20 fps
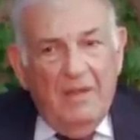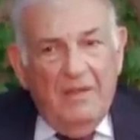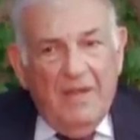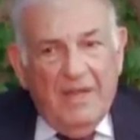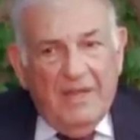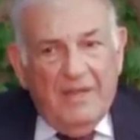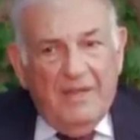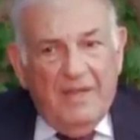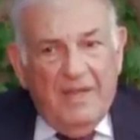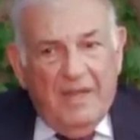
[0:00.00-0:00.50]

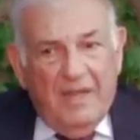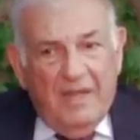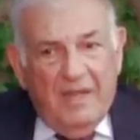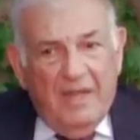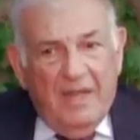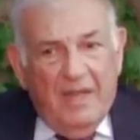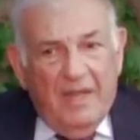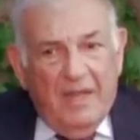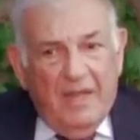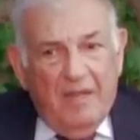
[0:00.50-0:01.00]
that
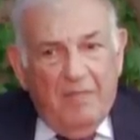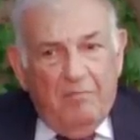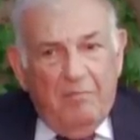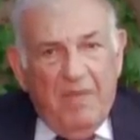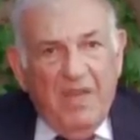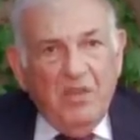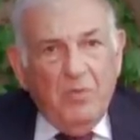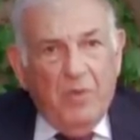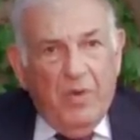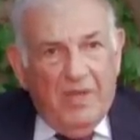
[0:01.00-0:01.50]
the
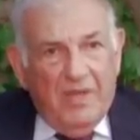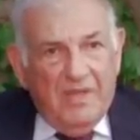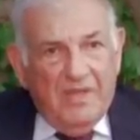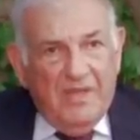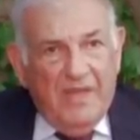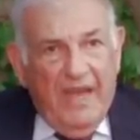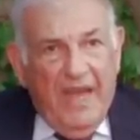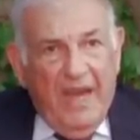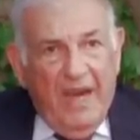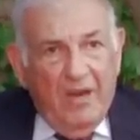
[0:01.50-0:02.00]
Bedouins,
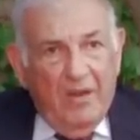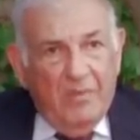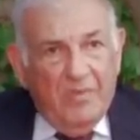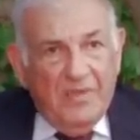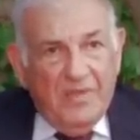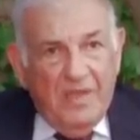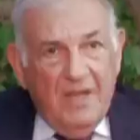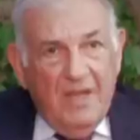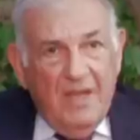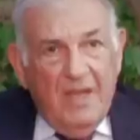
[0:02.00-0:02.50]
the
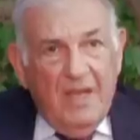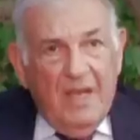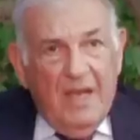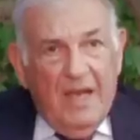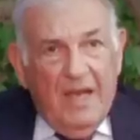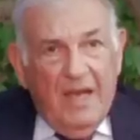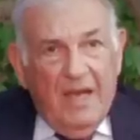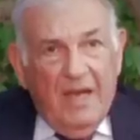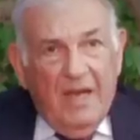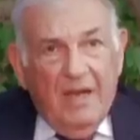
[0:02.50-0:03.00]
Arabs,
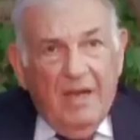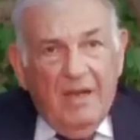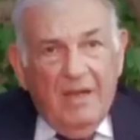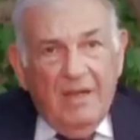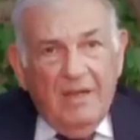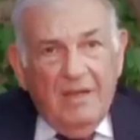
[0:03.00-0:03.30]
are,